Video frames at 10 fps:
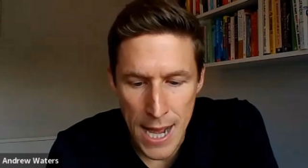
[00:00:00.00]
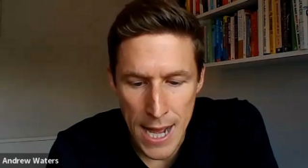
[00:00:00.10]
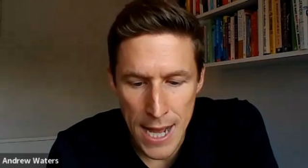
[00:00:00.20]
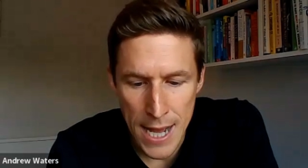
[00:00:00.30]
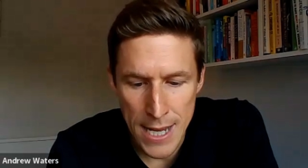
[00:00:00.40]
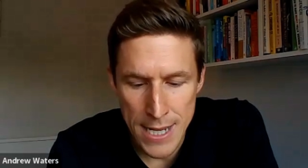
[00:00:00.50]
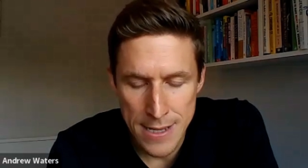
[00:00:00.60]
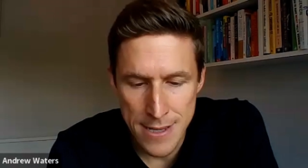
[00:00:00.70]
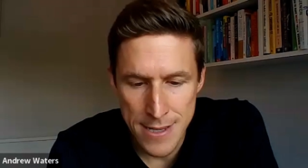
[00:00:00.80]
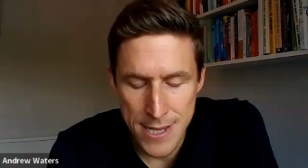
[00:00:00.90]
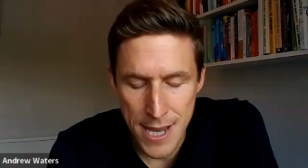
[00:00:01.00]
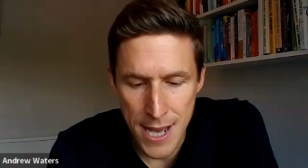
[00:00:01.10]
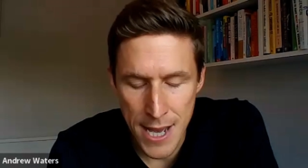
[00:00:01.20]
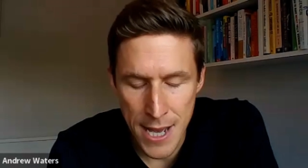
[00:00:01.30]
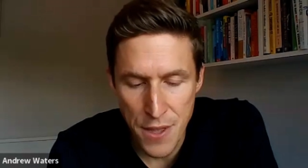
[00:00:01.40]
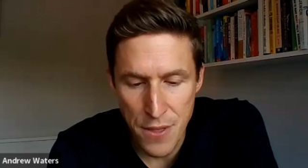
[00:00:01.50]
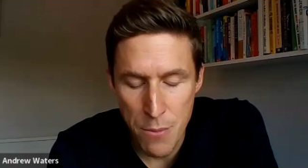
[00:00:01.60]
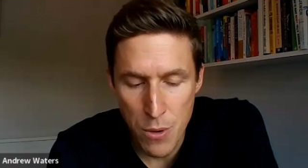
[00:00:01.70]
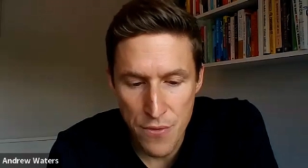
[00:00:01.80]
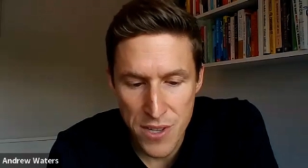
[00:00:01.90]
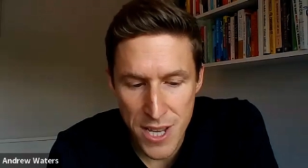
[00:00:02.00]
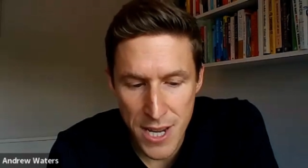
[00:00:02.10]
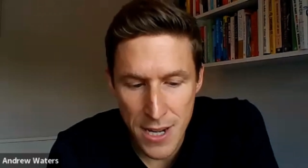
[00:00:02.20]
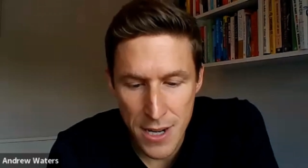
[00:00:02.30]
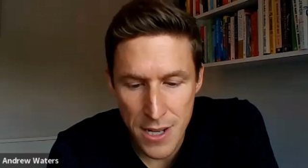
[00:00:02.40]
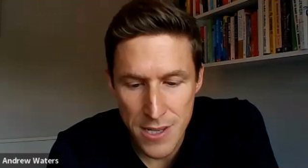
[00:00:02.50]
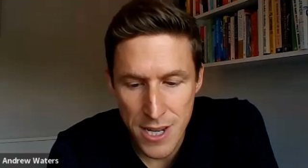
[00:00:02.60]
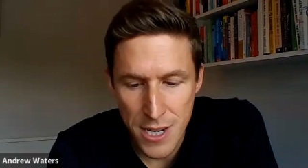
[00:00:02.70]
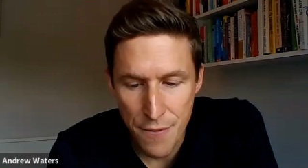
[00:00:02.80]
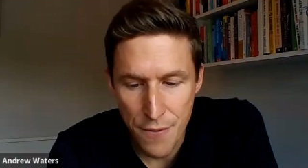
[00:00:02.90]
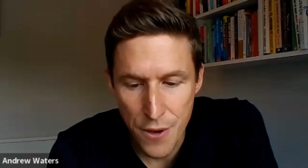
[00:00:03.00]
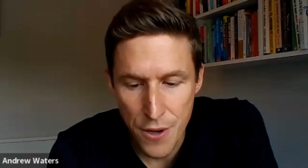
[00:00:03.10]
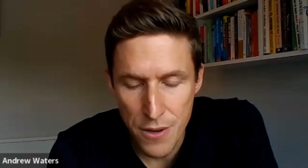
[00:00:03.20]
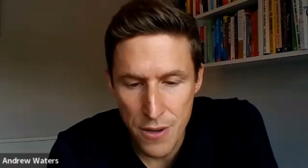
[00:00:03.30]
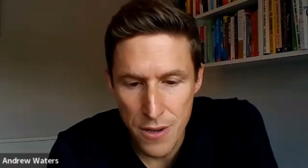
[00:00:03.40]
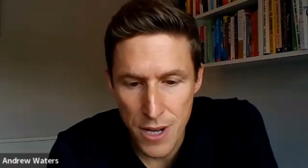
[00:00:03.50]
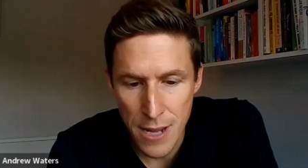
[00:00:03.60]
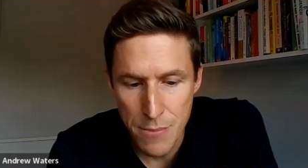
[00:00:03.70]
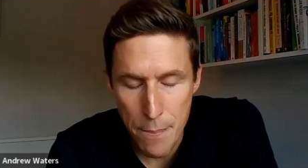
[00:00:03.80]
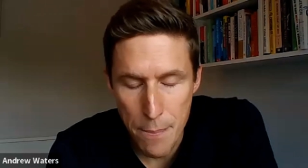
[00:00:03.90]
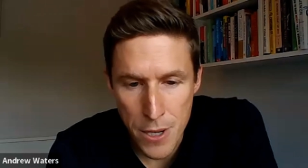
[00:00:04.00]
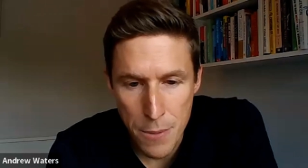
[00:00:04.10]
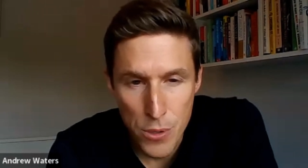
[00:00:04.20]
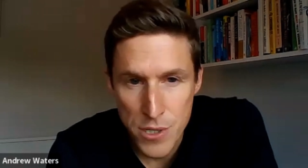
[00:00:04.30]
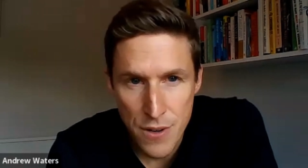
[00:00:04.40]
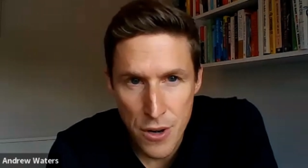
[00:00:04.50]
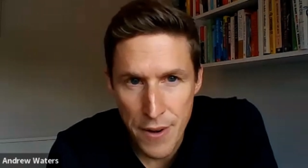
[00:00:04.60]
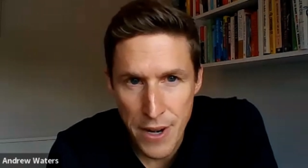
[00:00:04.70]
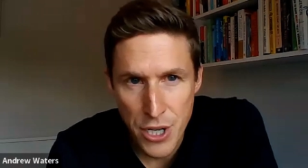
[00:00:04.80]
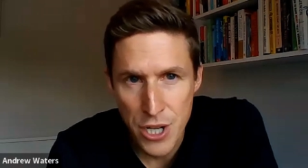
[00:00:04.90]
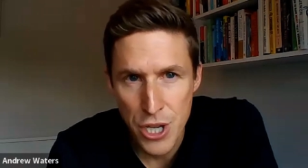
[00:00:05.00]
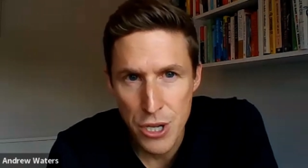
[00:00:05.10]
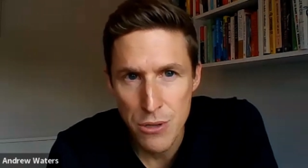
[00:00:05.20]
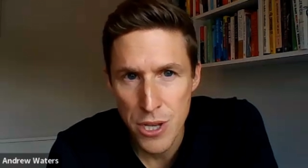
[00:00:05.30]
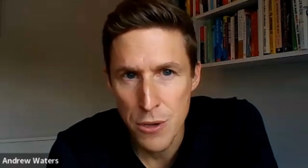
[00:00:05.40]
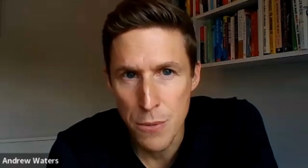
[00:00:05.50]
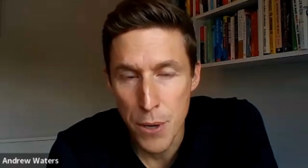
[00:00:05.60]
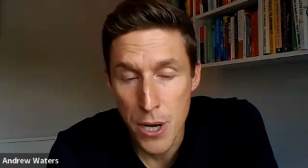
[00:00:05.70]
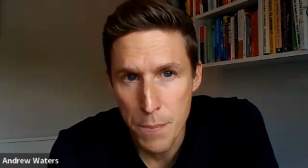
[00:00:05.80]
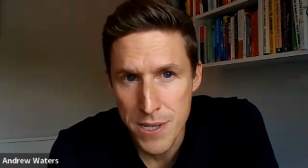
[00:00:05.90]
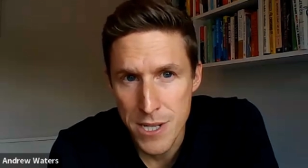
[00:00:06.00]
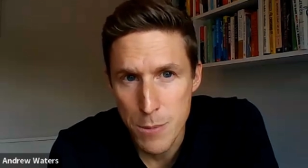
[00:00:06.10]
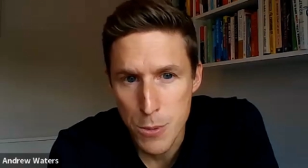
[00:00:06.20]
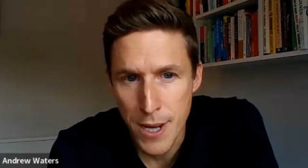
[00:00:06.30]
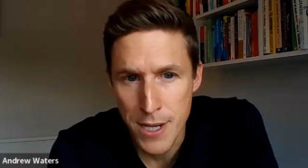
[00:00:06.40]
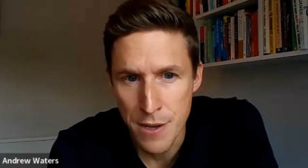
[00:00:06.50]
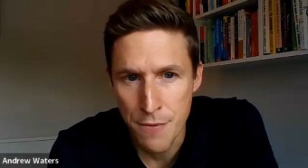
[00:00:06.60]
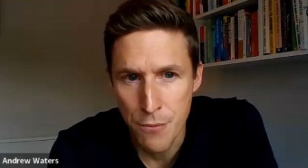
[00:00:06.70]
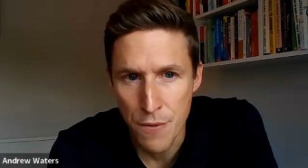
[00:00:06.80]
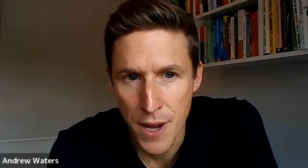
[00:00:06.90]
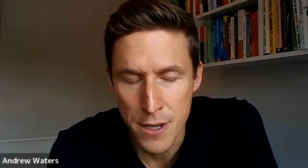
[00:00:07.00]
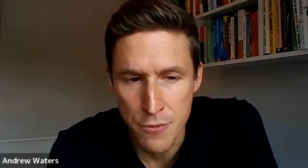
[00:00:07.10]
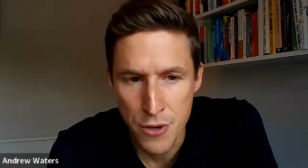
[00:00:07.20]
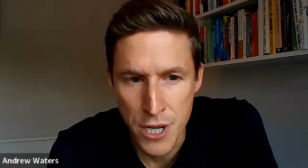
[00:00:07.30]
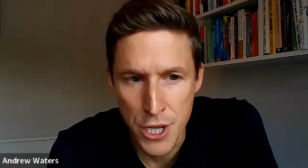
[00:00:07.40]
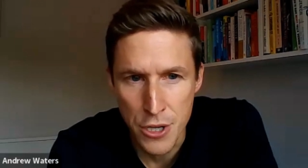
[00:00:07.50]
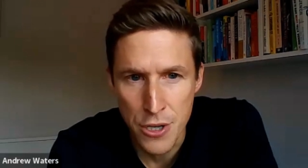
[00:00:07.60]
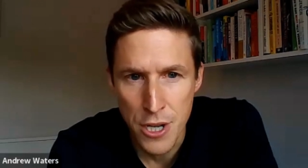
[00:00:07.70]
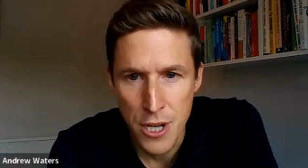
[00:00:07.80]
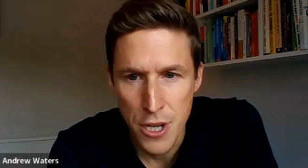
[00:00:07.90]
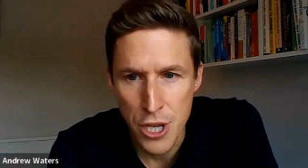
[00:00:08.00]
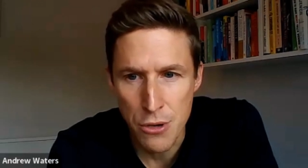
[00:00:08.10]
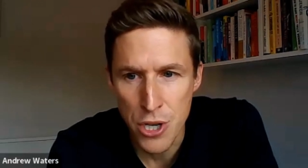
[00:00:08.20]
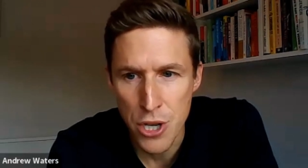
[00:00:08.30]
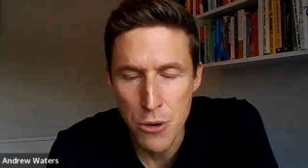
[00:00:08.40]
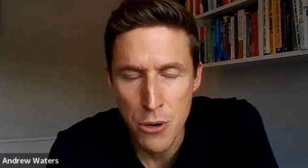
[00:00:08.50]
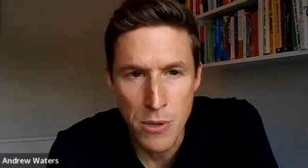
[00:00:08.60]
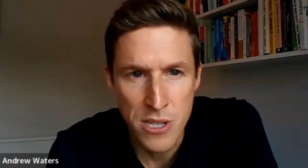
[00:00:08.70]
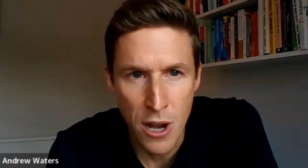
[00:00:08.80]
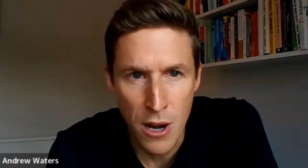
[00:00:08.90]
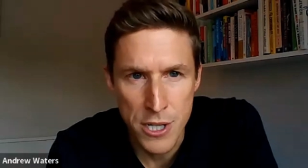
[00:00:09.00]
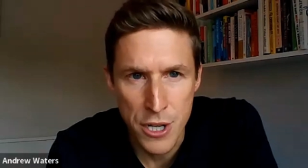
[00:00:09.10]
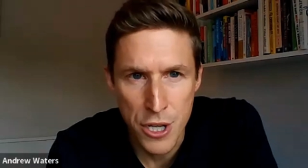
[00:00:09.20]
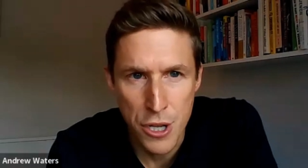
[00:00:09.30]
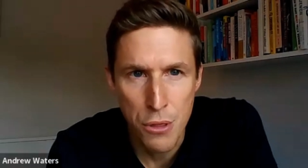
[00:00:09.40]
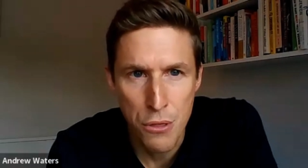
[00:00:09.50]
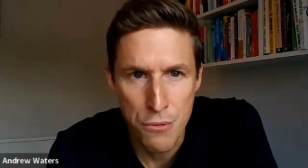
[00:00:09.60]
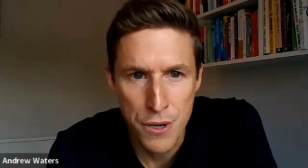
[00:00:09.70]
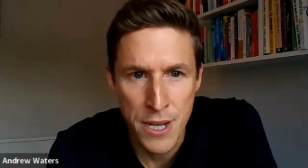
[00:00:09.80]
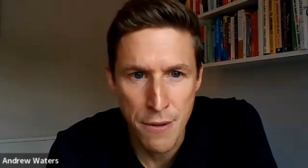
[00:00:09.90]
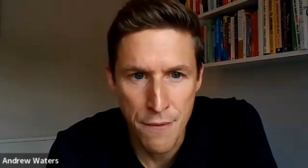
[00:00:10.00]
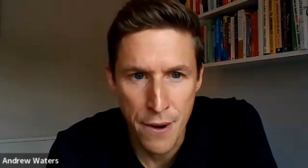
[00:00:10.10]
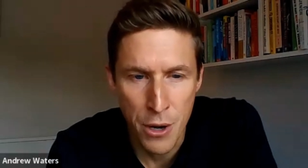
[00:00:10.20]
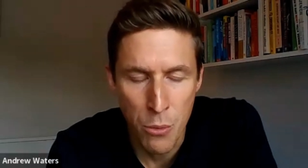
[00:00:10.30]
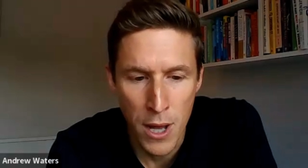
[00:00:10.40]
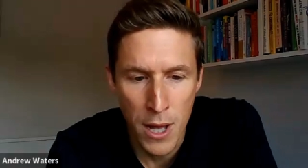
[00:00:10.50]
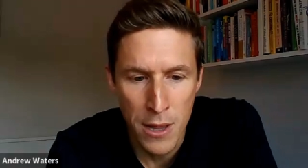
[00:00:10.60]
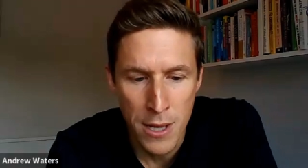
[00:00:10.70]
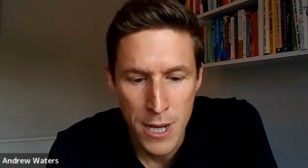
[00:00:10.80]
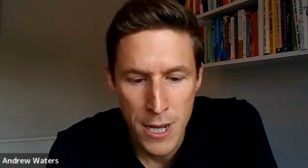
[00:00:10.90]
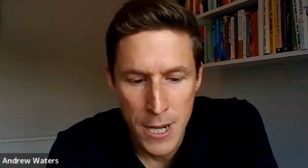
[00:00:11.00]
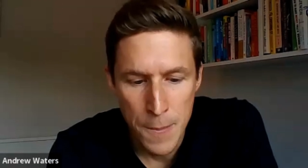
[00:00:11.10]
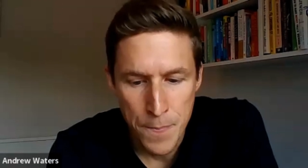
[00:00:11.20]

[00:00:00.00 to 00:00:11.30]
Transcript: And I think then we've seen a significant step in a positive direction in Q2. From a business perspective, we've had a really good Q2 and we started Q3 very well.